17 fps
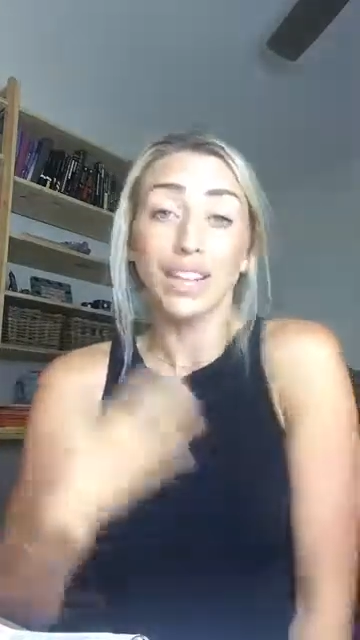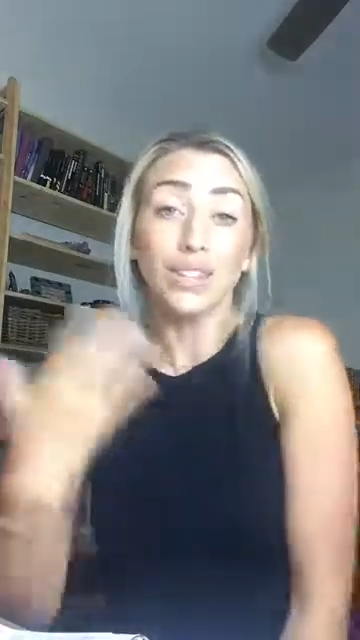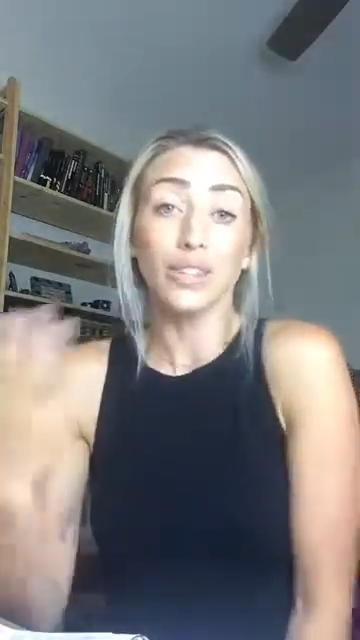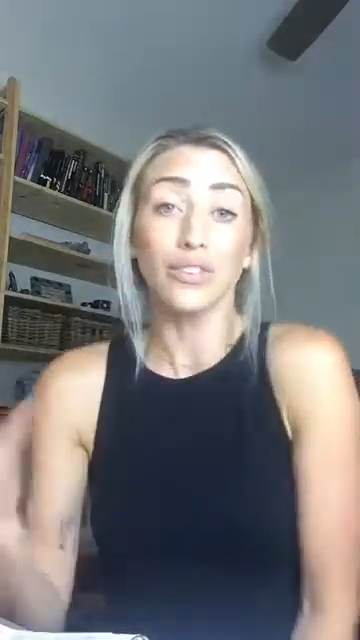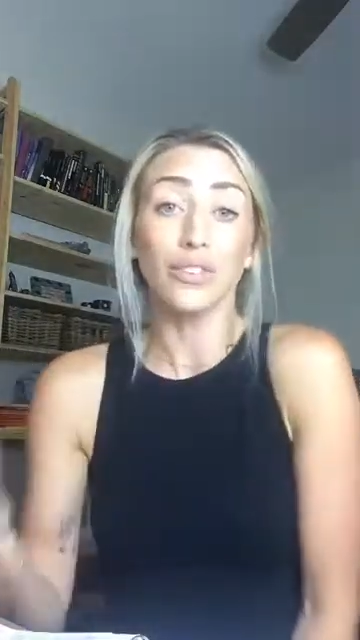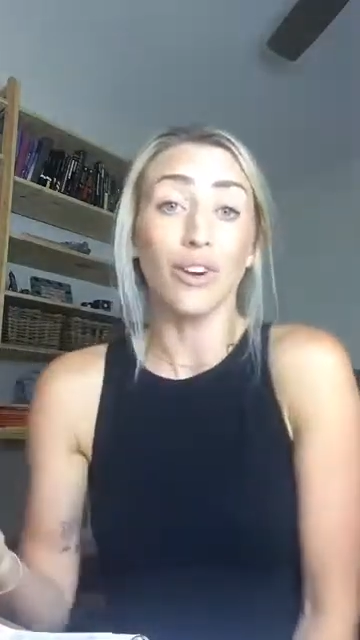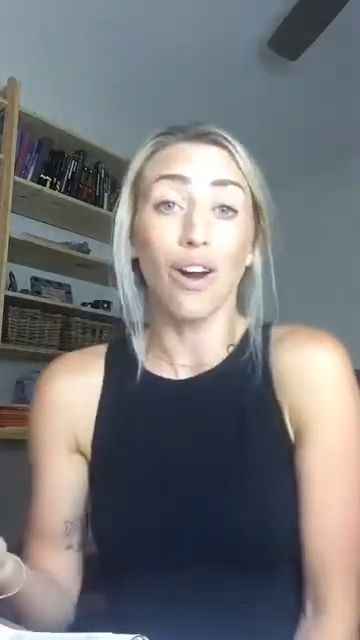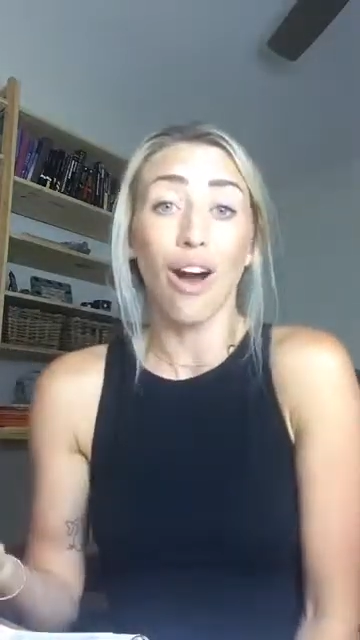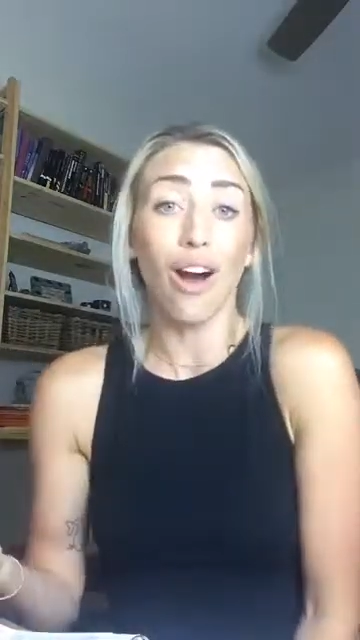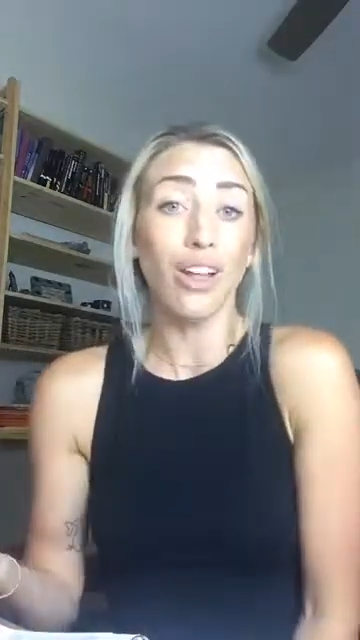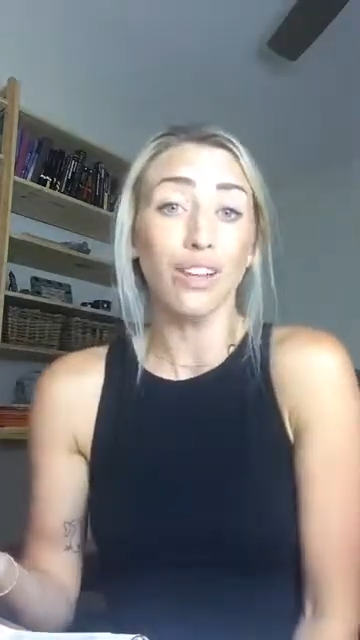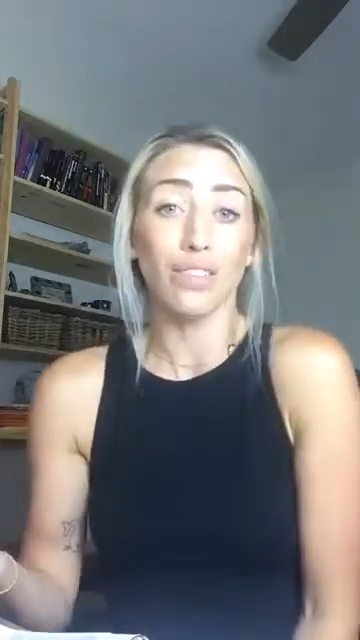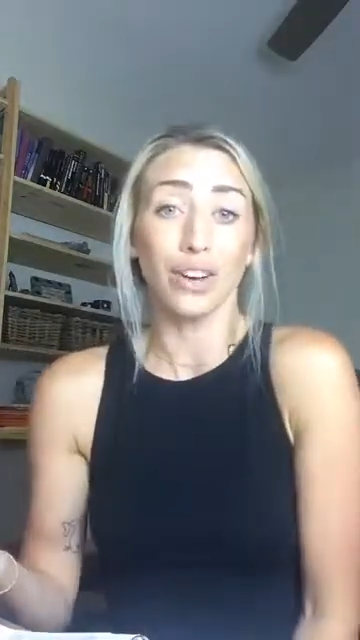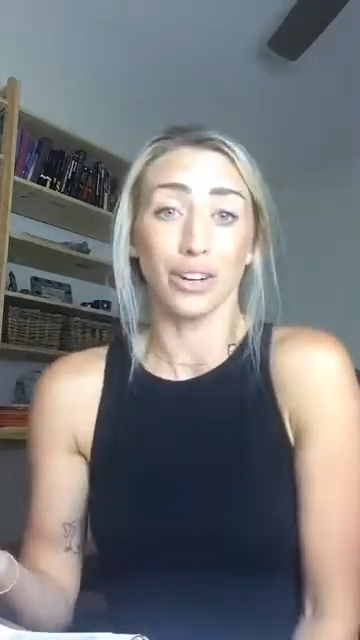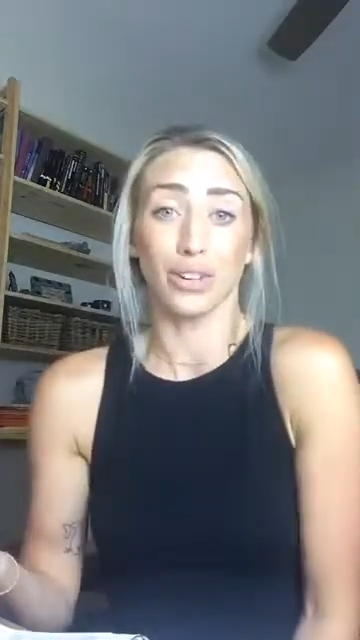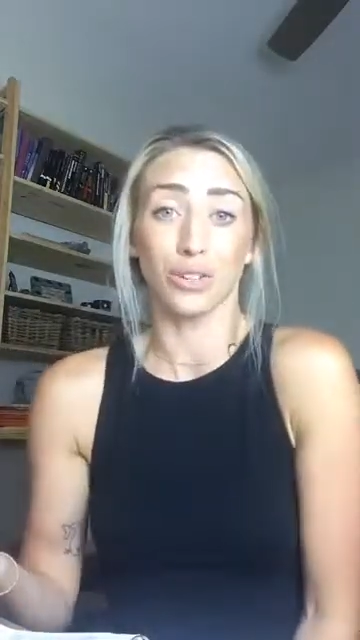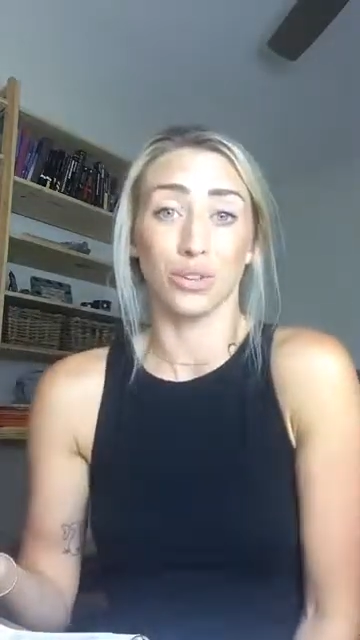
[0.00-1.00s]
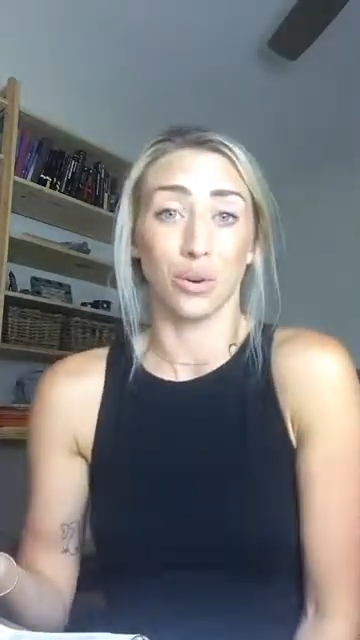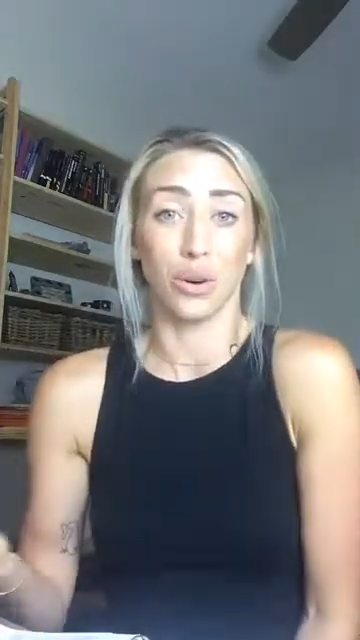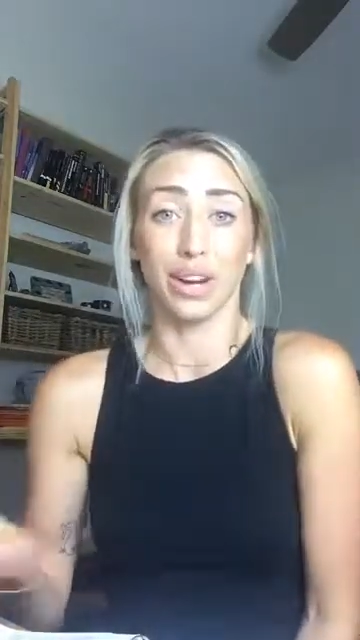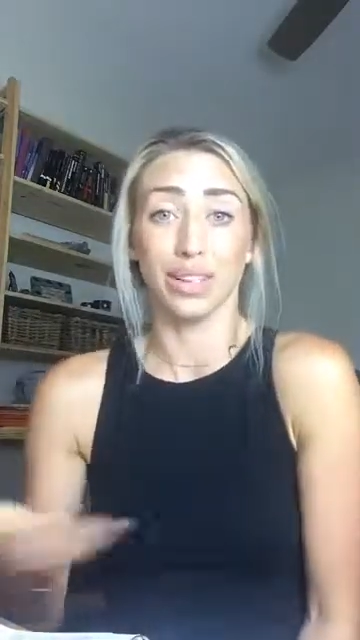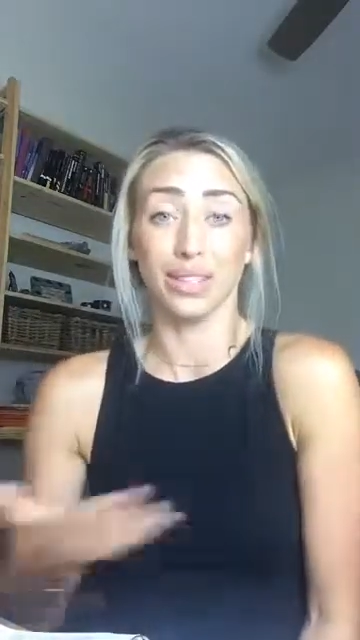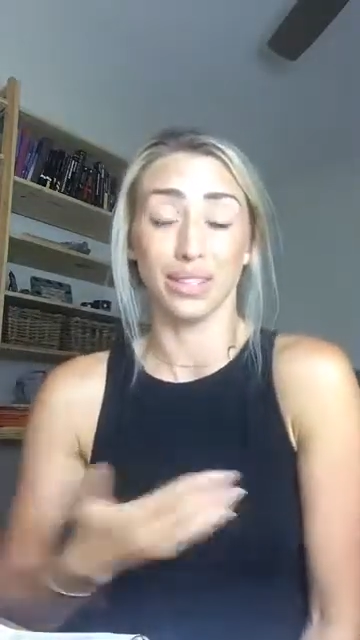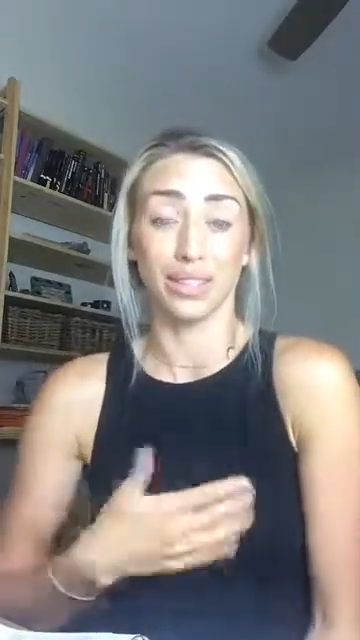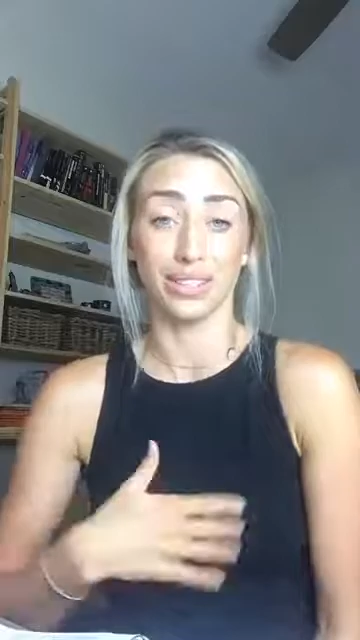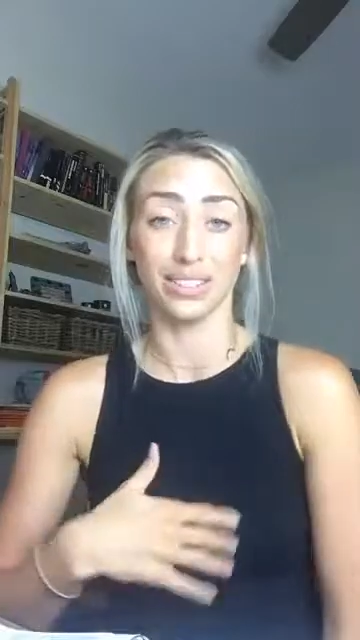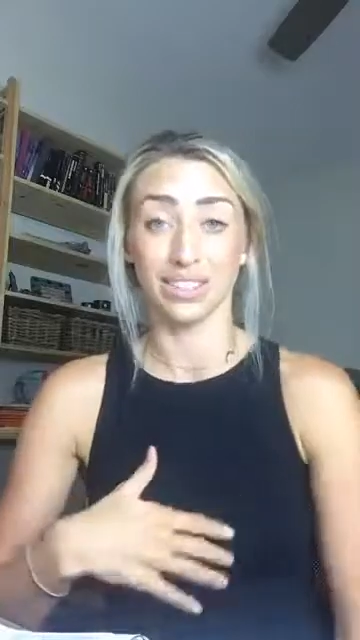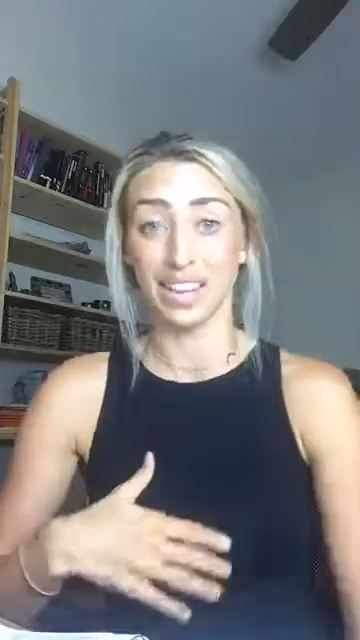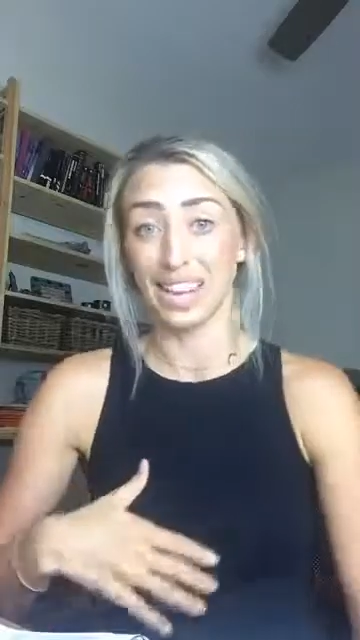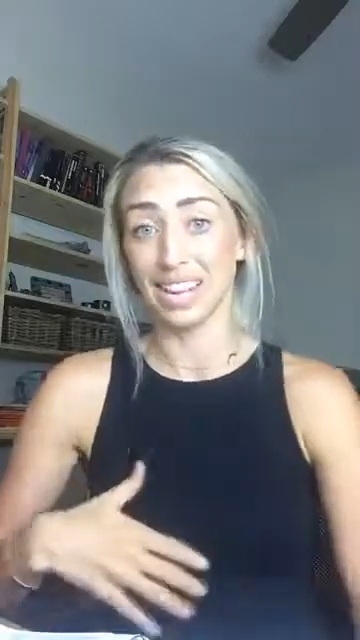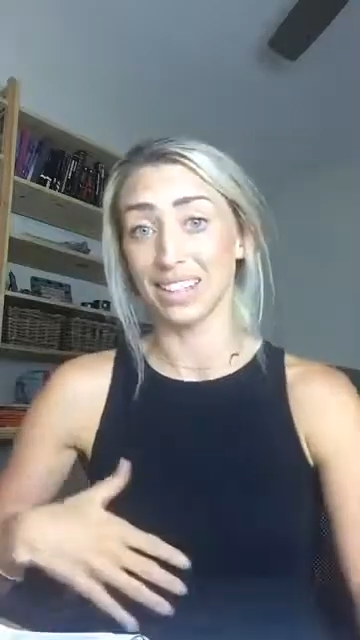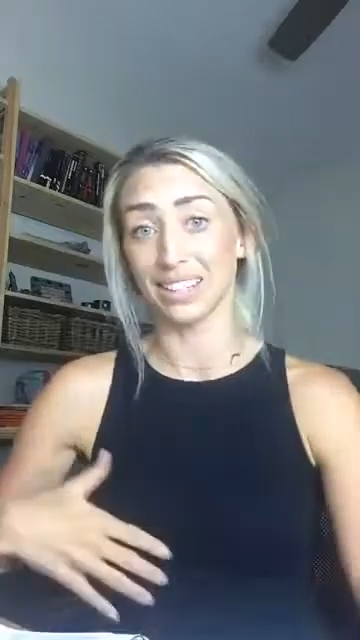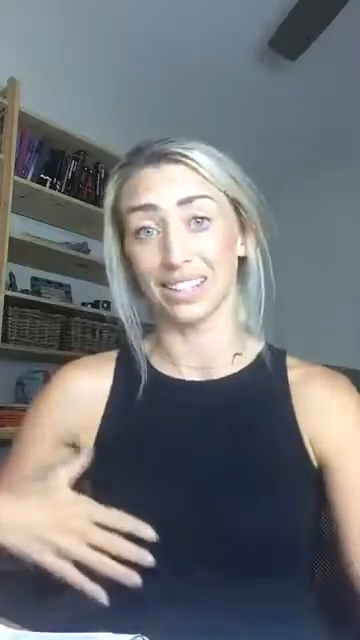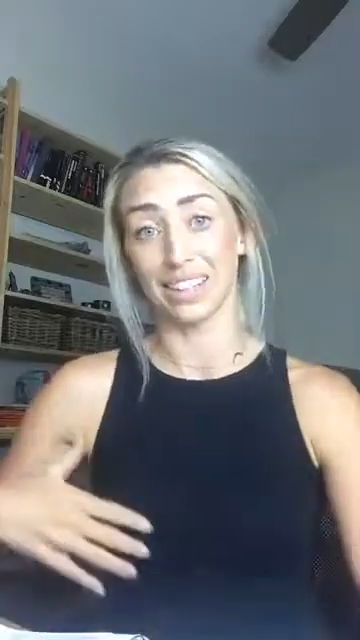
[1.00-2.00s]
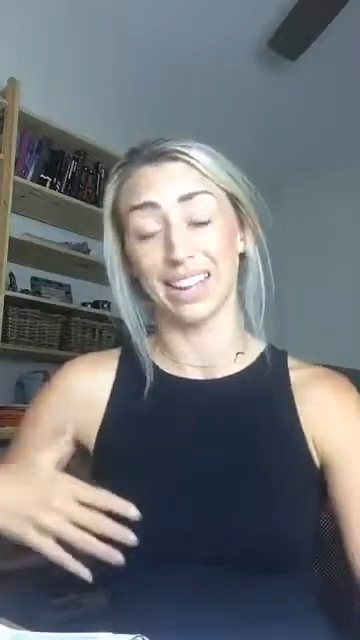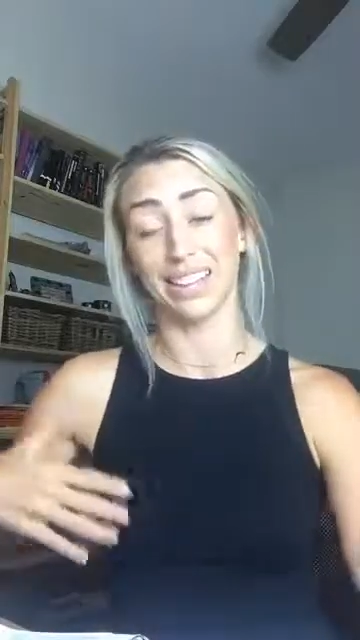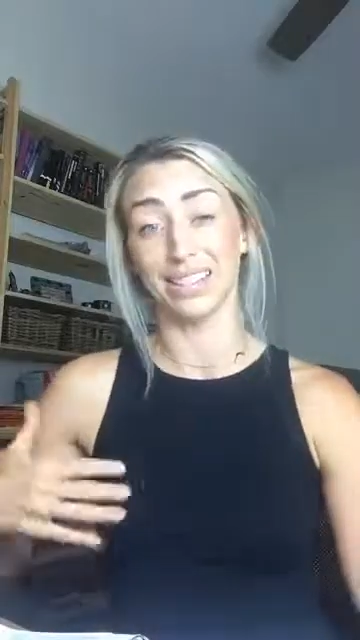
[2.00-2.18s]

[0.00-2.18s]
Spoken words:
for all of our stories, and